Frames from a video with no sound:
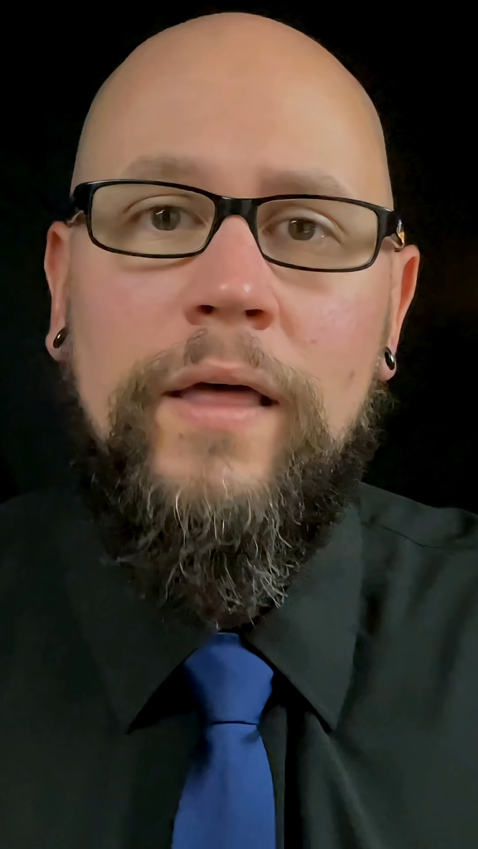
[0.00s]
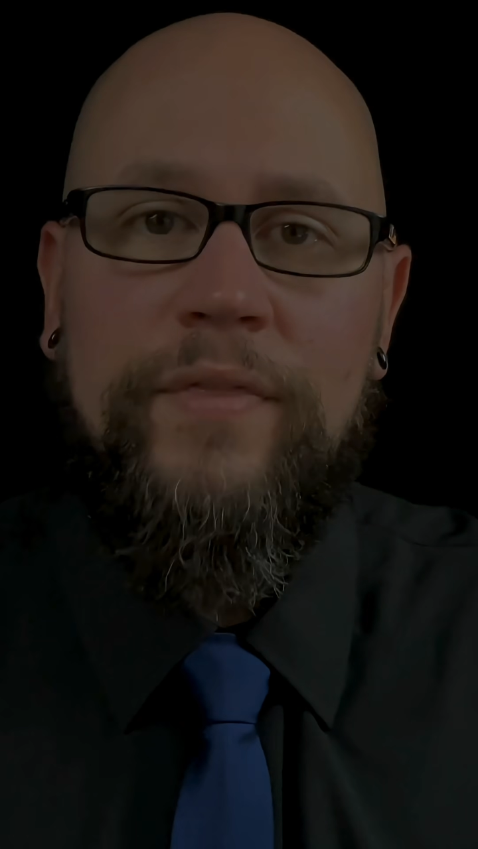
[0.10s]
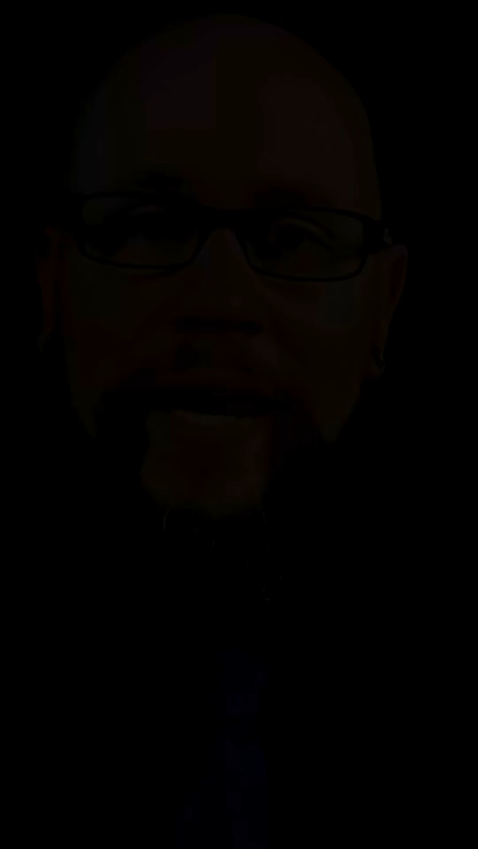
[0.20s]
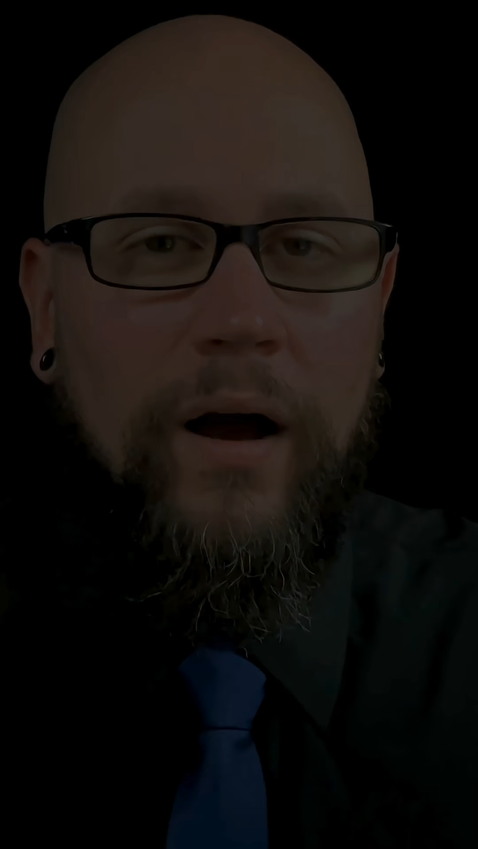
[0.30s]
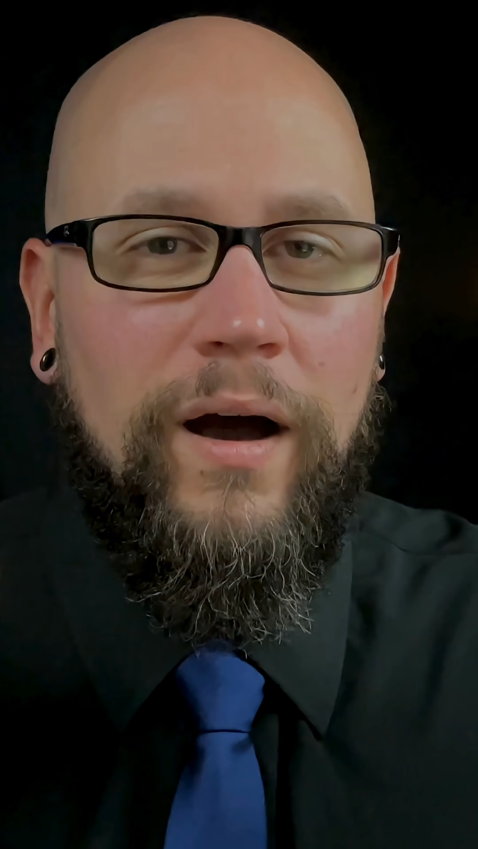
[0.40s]

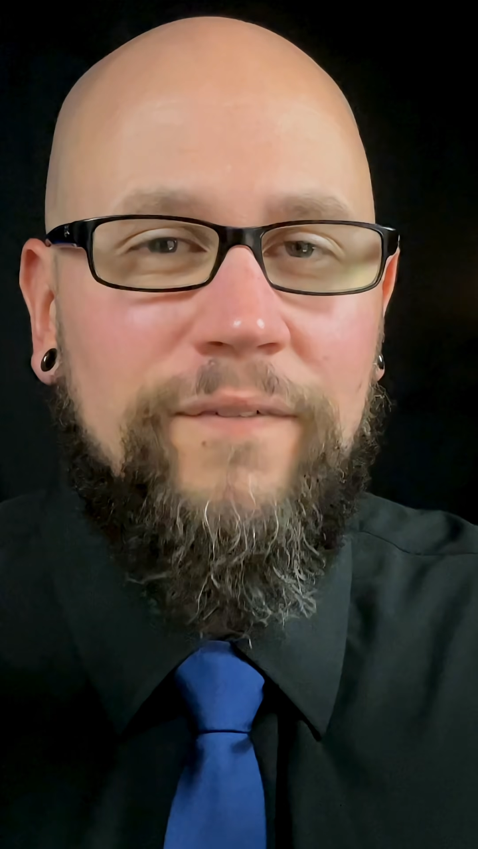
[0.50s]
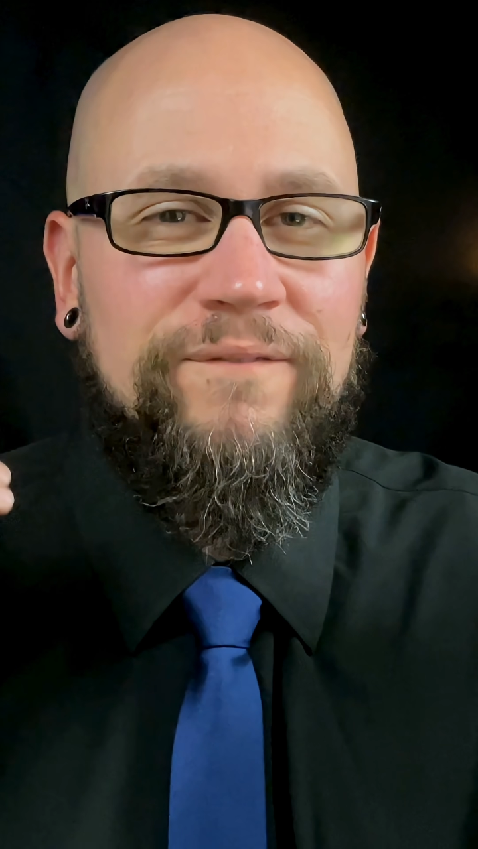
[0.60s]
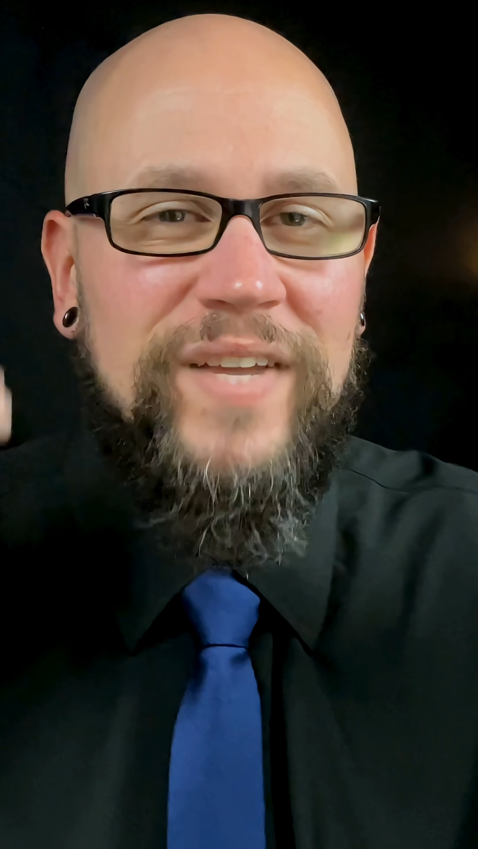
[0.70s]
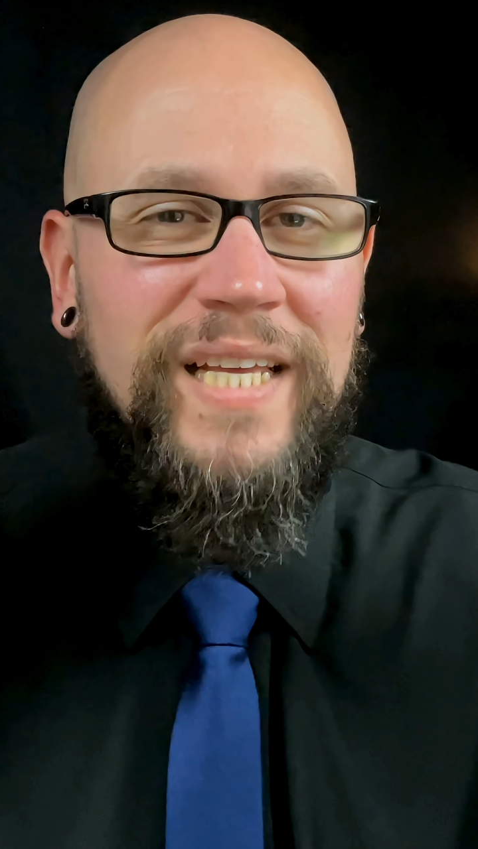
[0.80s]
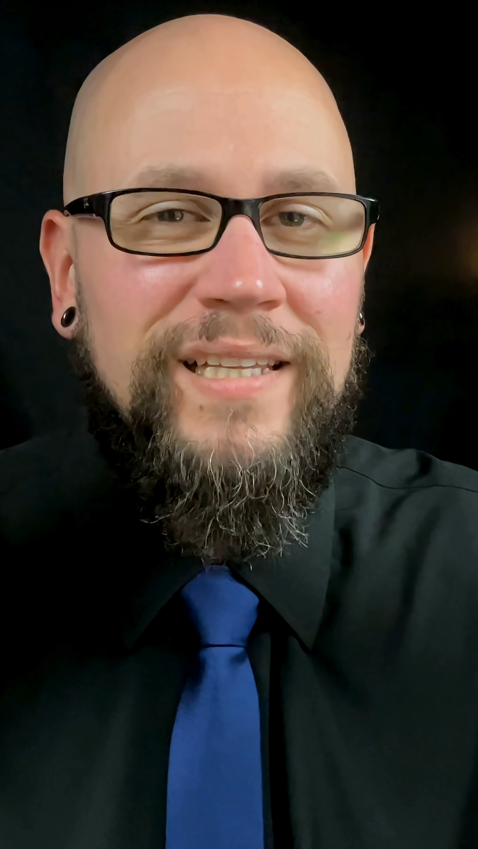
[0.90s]
then a
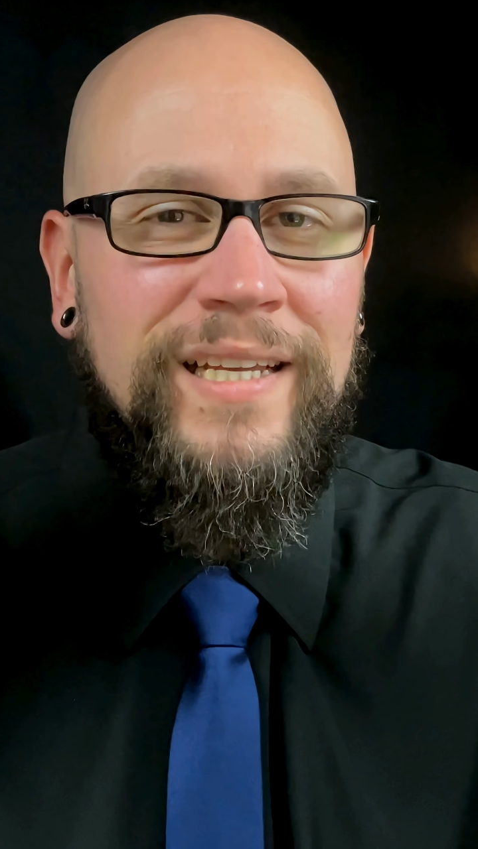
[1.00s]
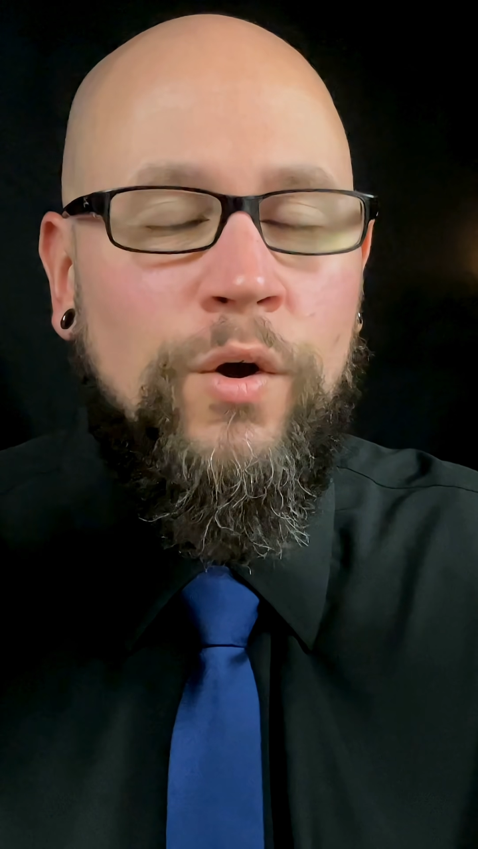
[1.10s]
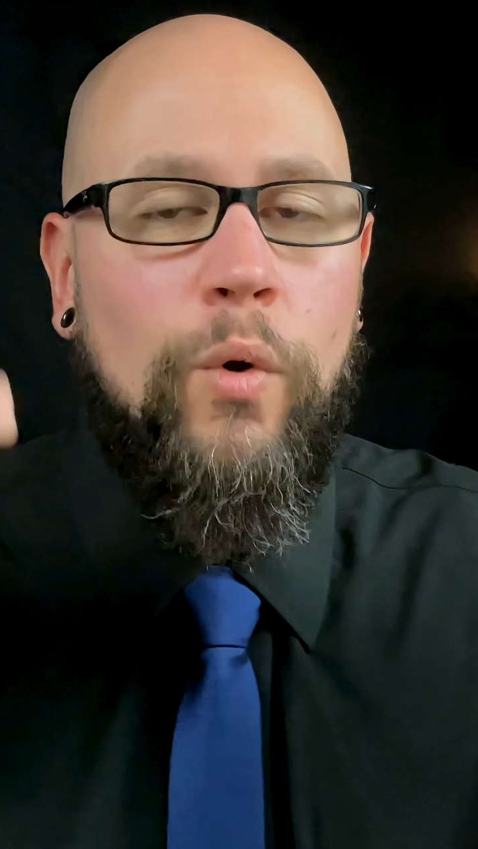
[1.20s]
feeling